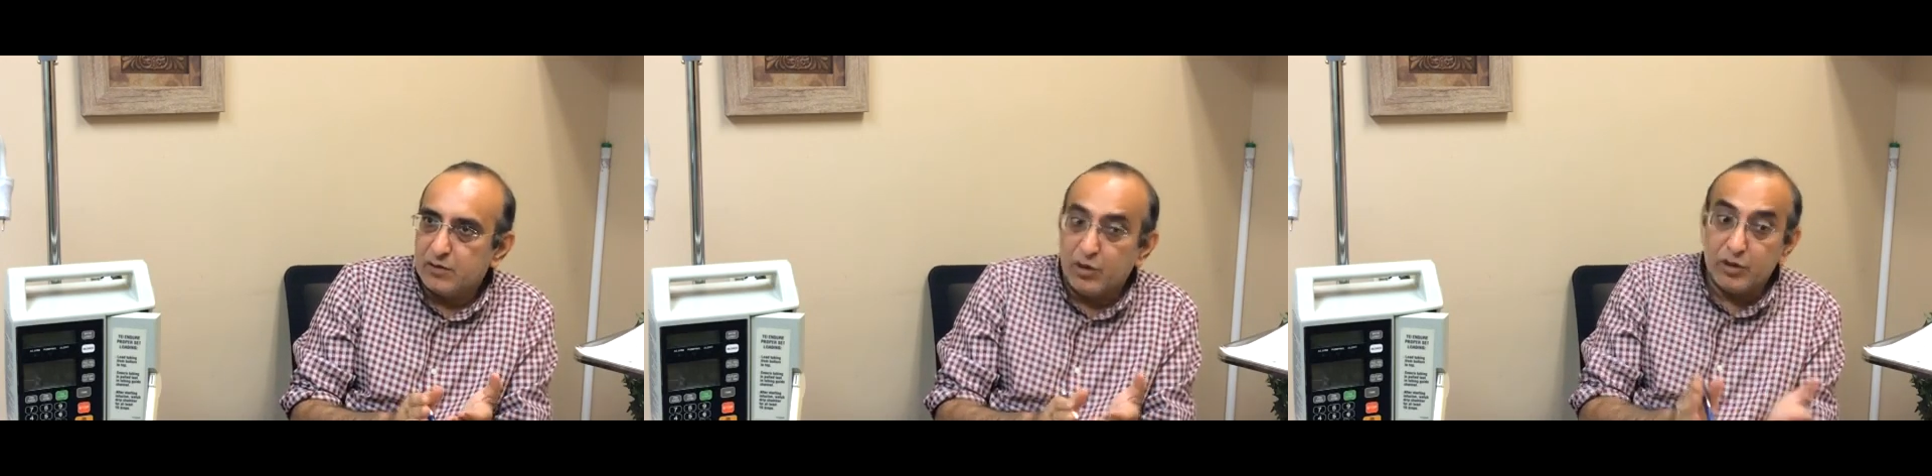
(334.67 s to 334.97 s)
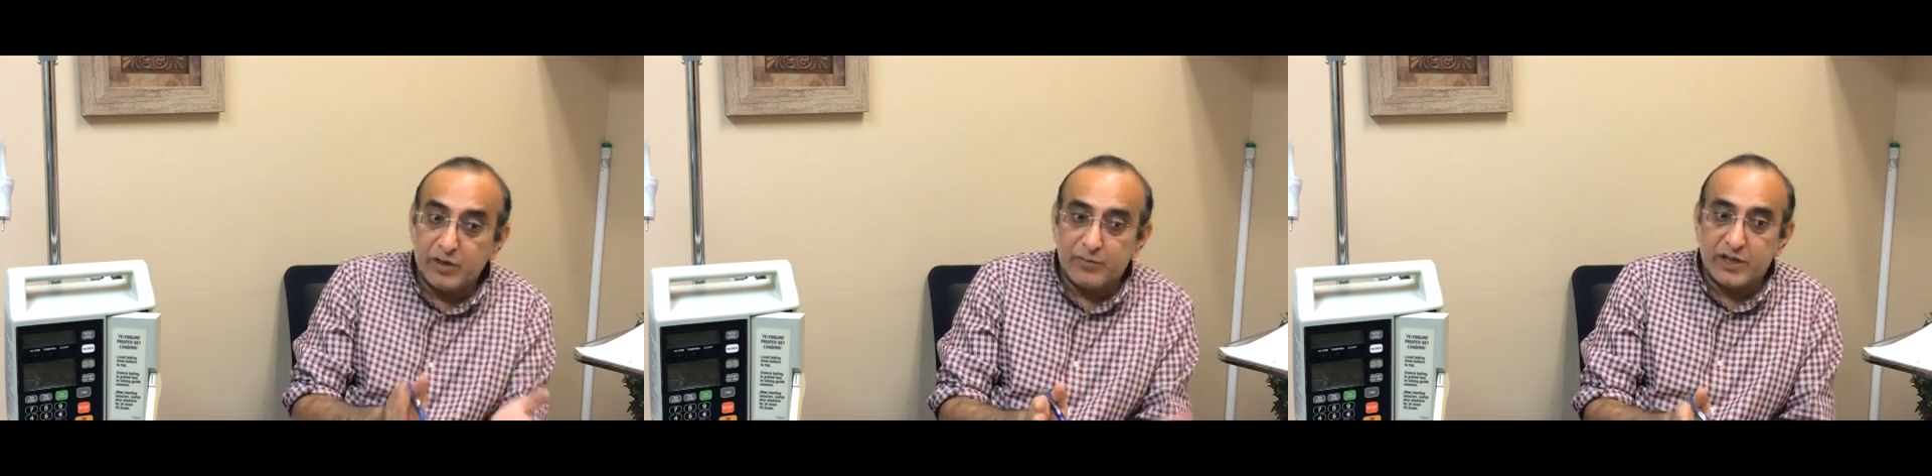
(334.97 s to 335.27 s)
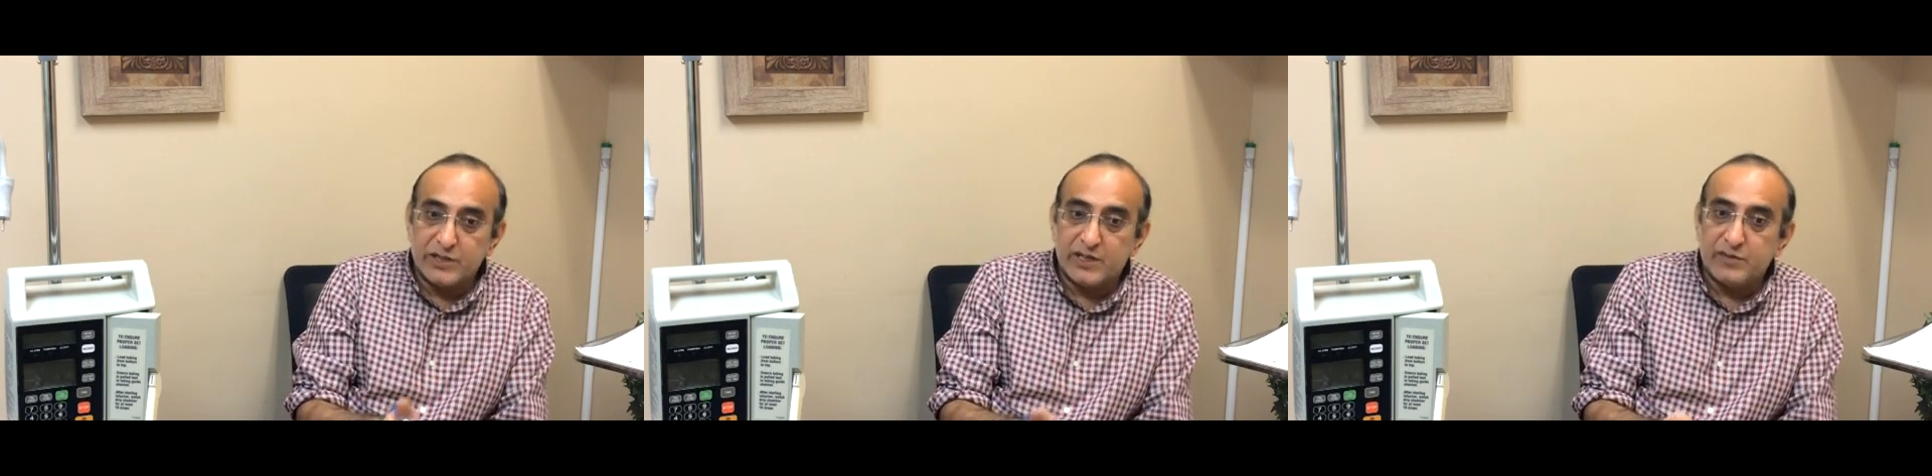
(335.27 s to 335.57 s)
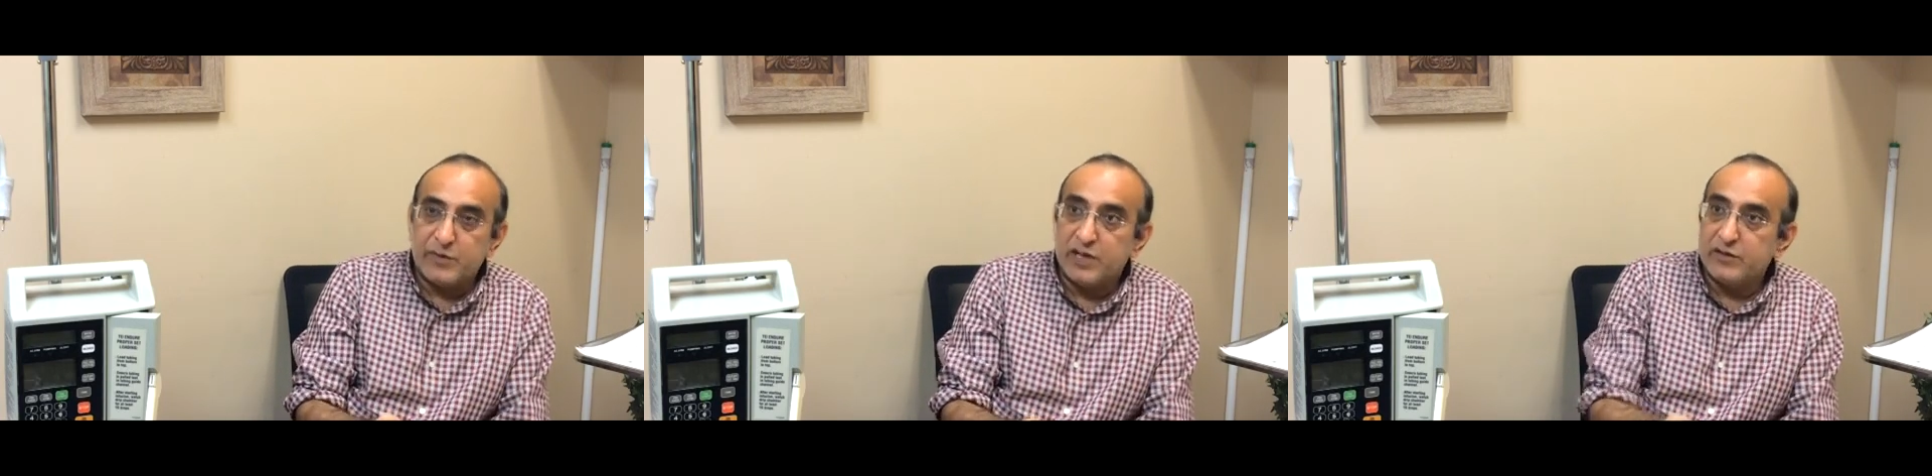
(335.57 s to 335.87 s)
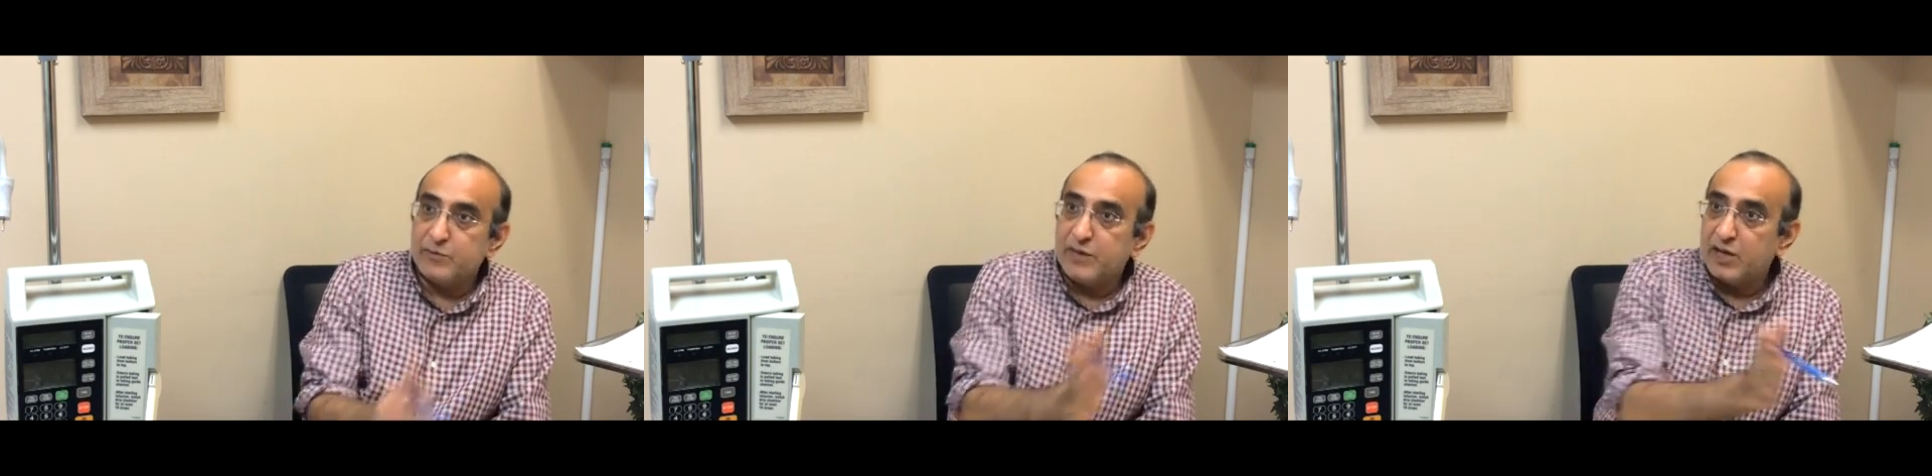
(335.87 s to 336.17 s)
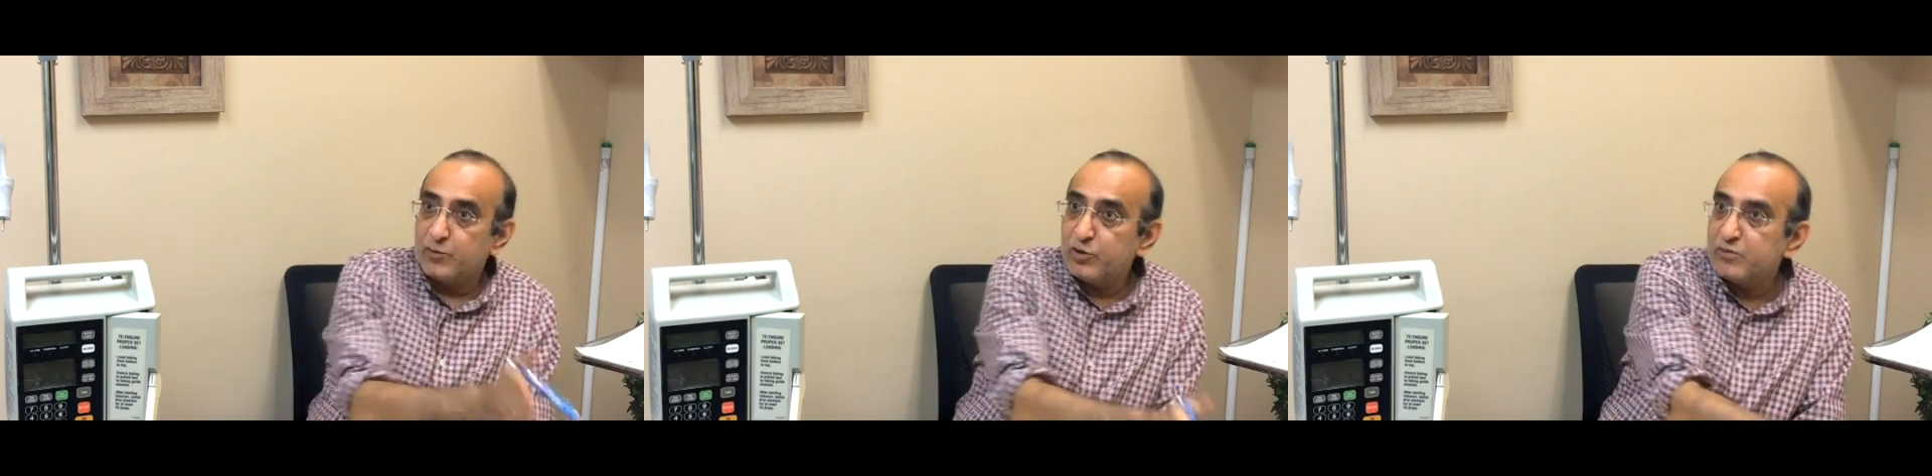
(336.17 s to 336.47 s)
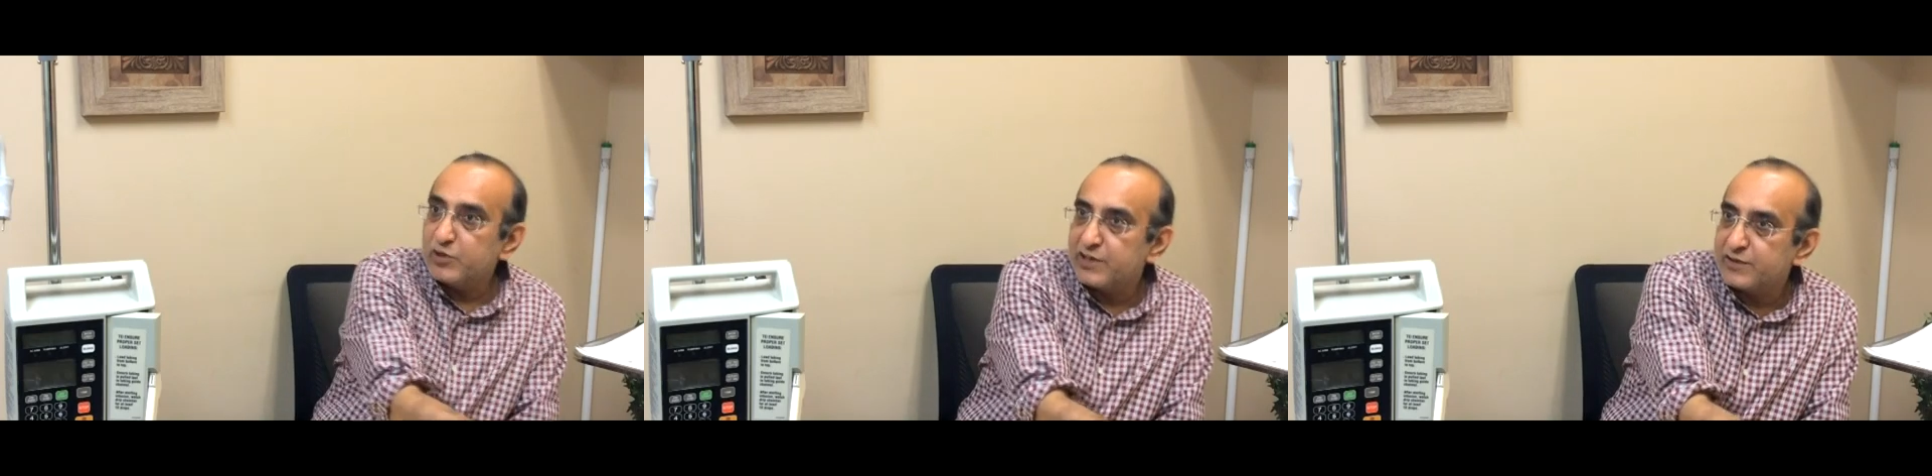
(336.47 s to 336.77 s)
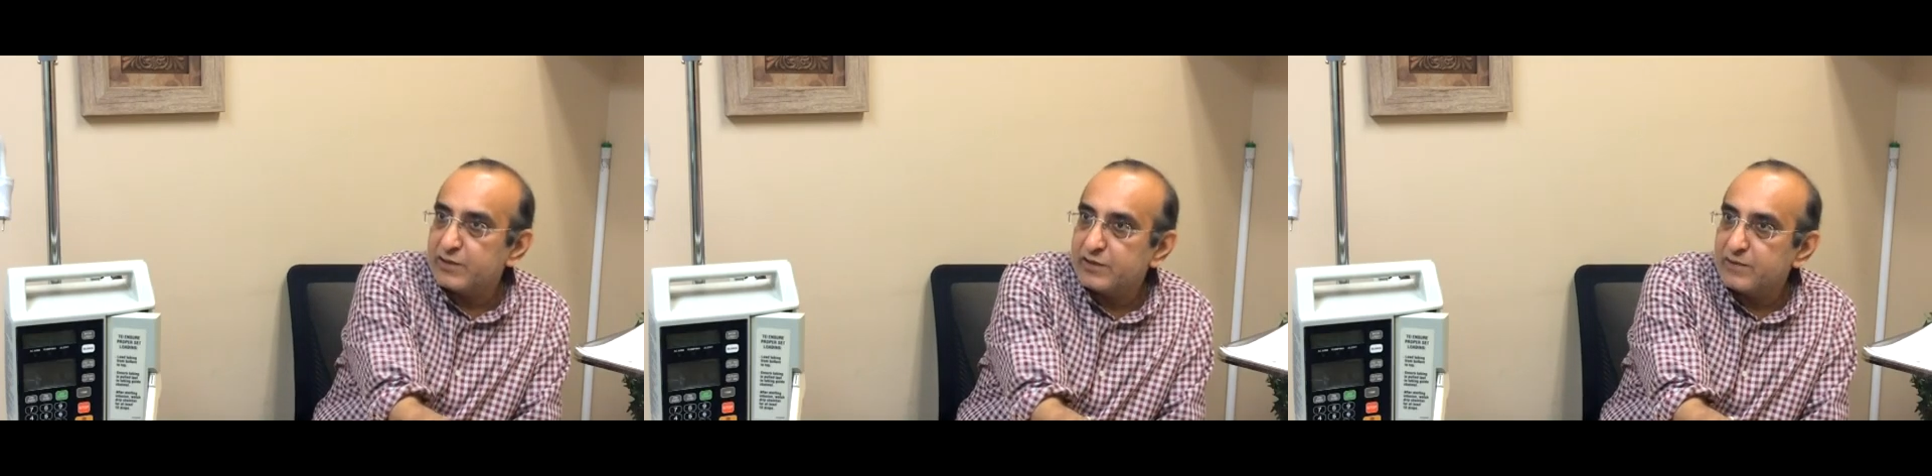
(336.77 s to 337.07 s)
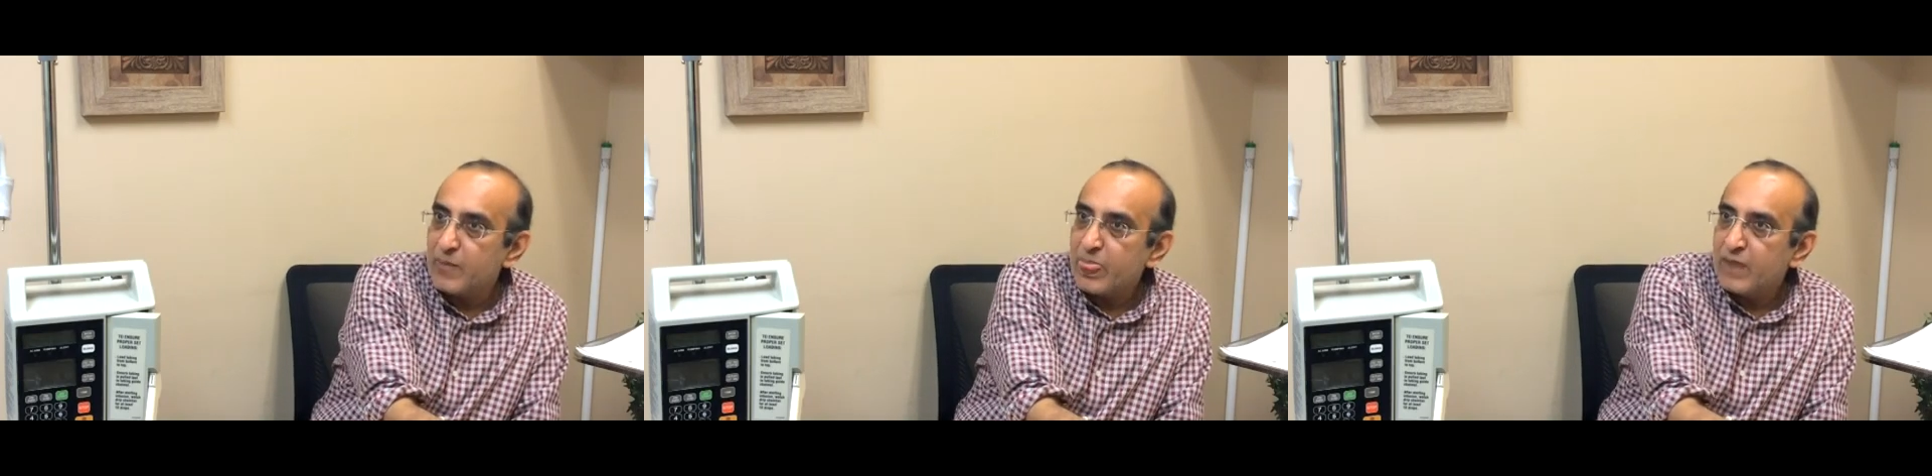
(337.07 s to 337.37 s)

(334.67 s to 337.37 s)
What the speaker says: or depression as a part of the bipolar mood disorder,